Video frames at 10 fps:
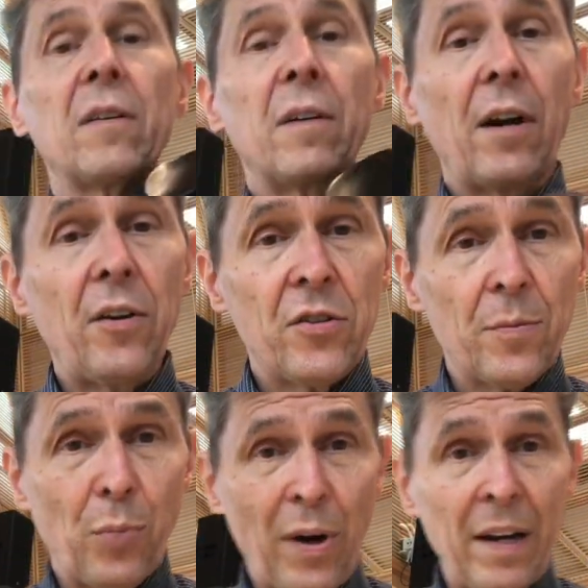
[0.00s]
Are you
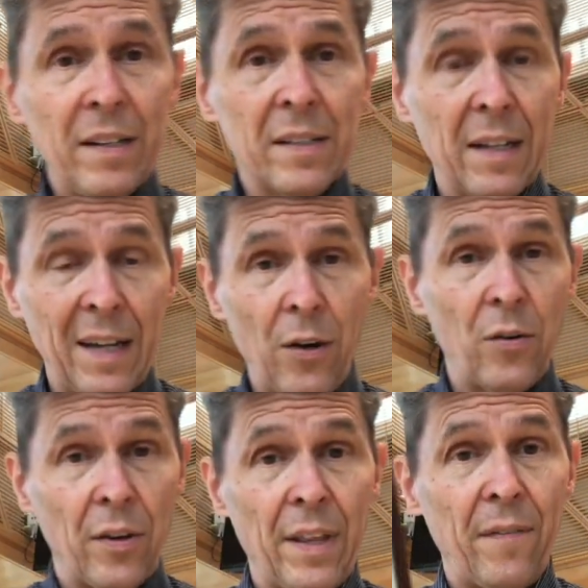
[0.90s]
surprised at how
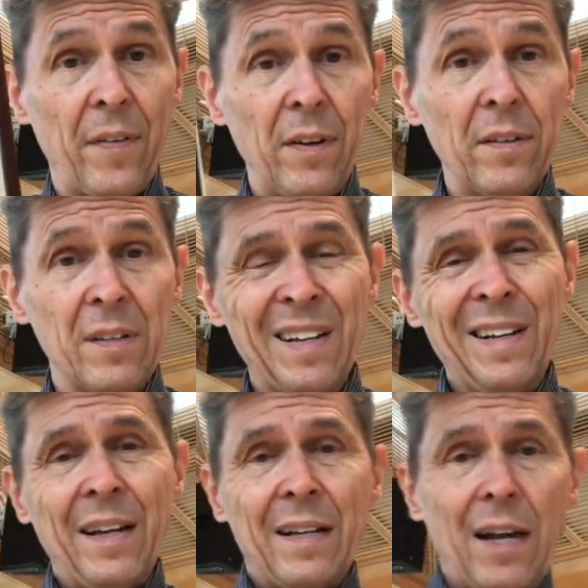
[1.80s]
good that feels
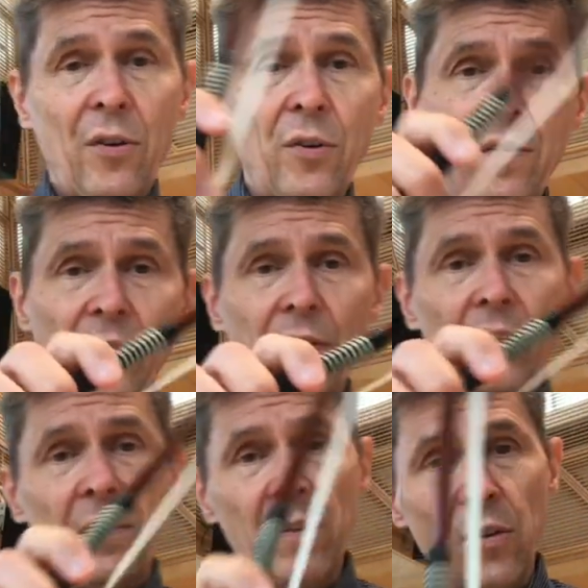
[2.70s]
and how you can
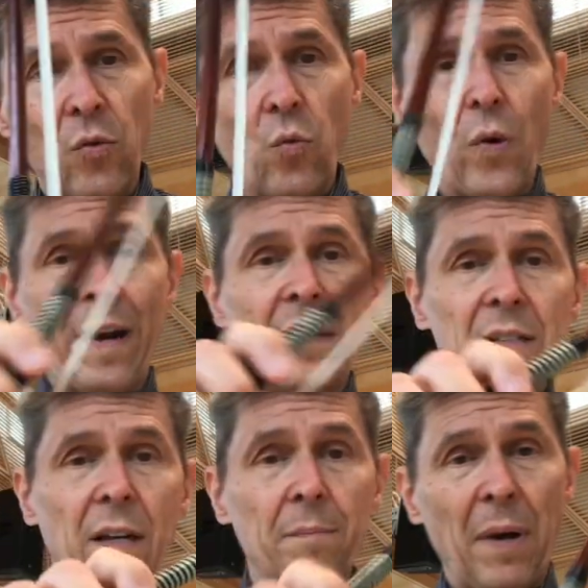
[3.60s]
feel the weight
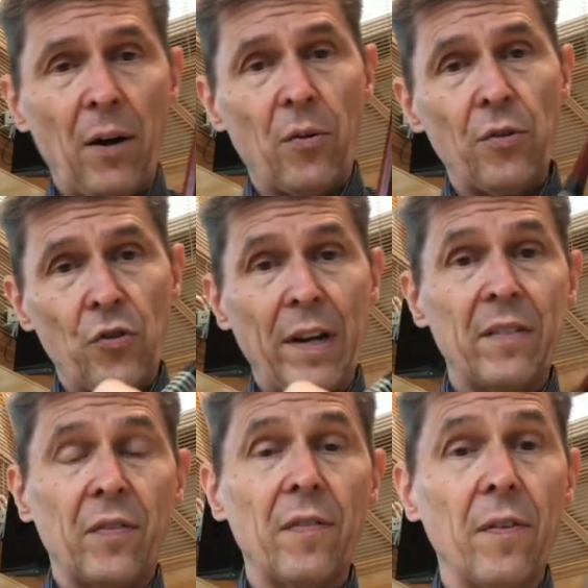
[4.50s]
and power
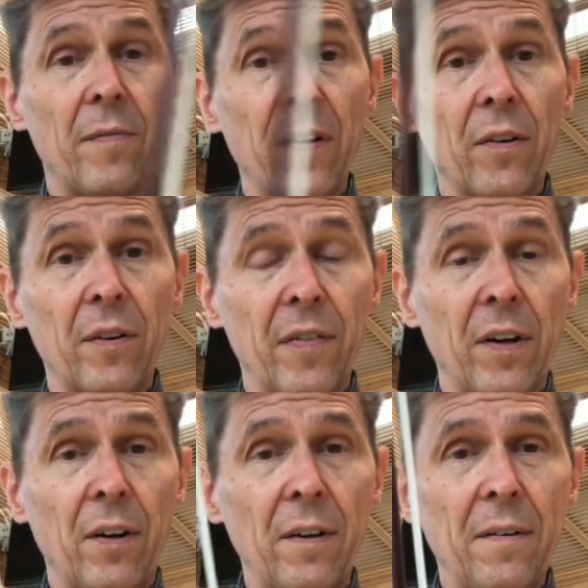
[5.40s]
transfer from finger to
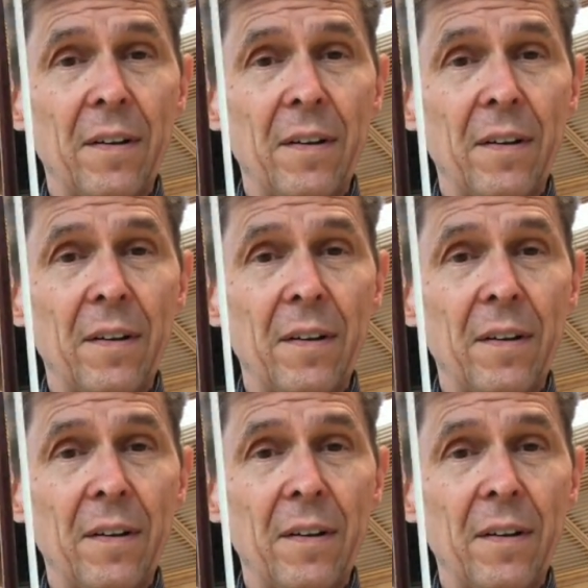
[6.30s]
finger?